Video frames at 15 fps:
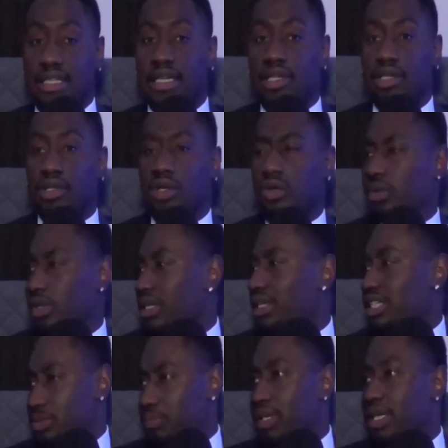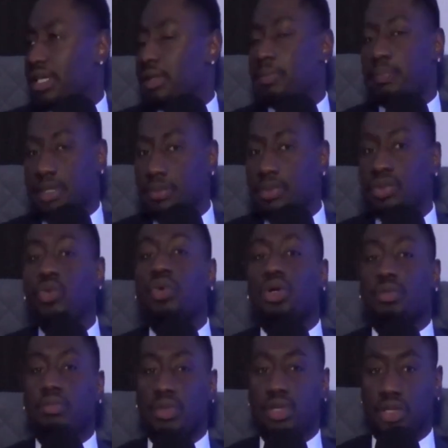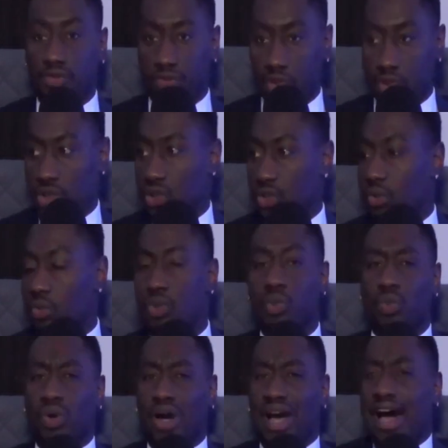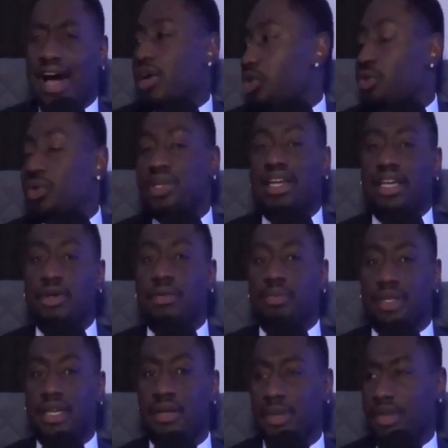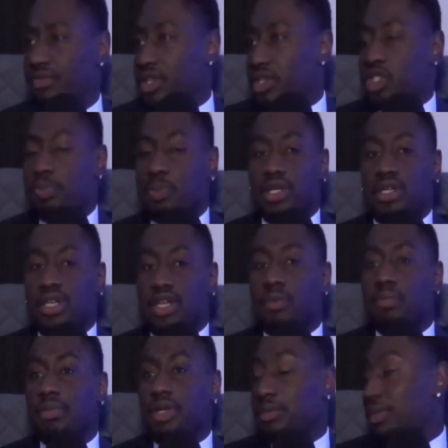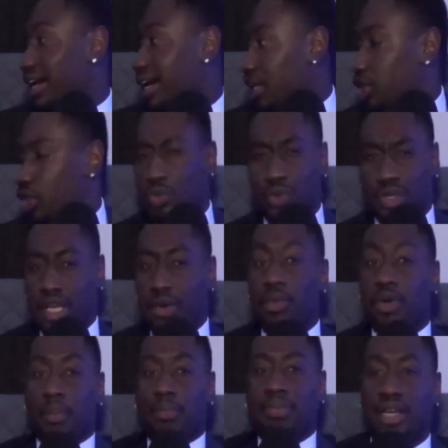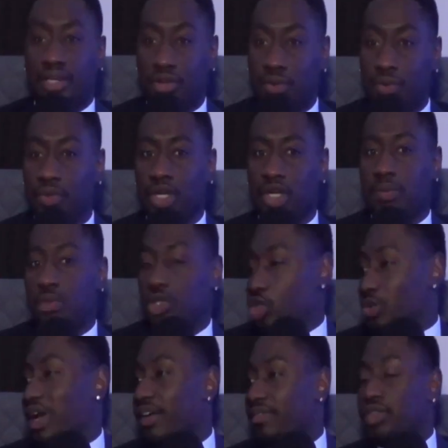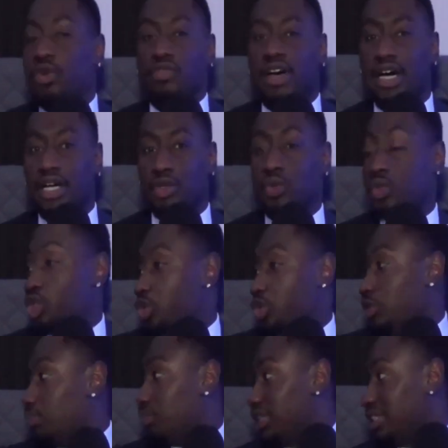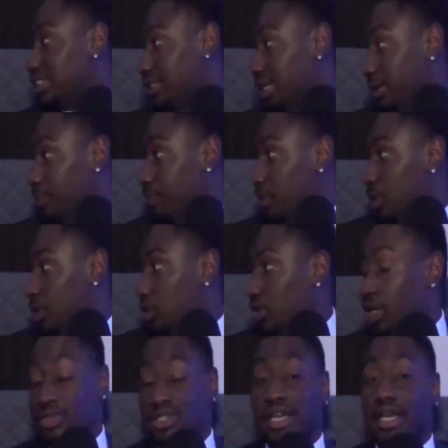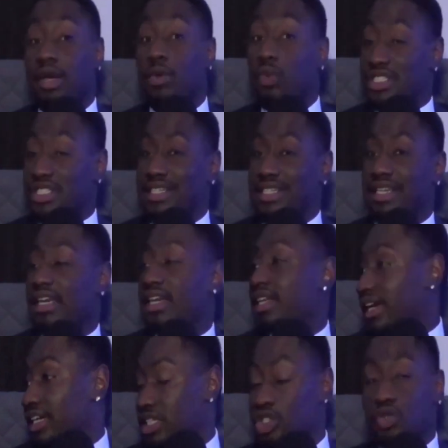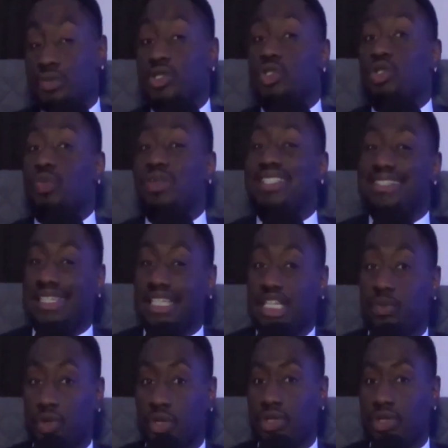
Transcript: you know, these big people do want to book you for your show. How are you going to help them if they're putting their money behind you and they want to pay you, but you have no value in what you could bring to them? You know what I'm saying? Once again, that contributes with teamwork. You